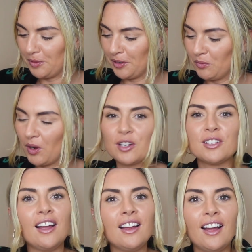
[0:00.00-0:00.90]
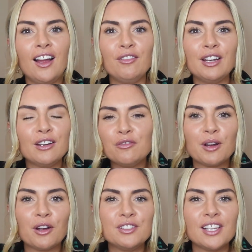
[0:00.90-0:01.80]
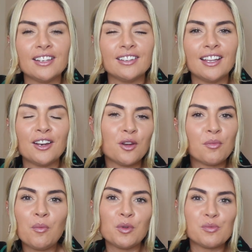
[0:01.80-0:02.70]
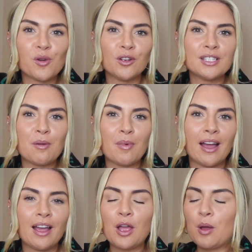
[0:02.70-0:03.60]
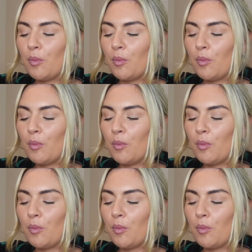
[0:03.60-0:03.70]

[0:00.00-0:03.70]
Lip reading: I don't know why, because I really love my content and I don't mind watching my content back.